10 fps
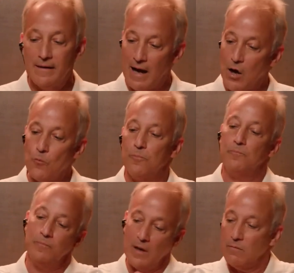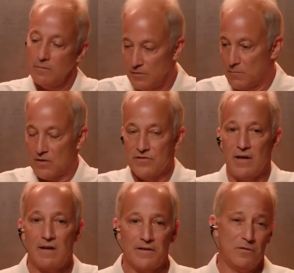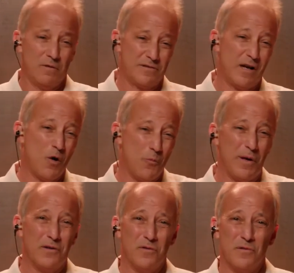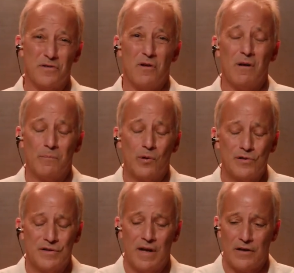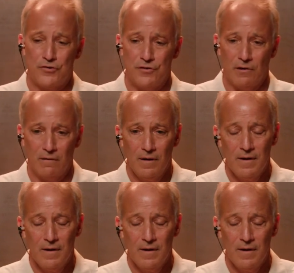I hope, as much as I like doing this, I hope we can do this all in person next year.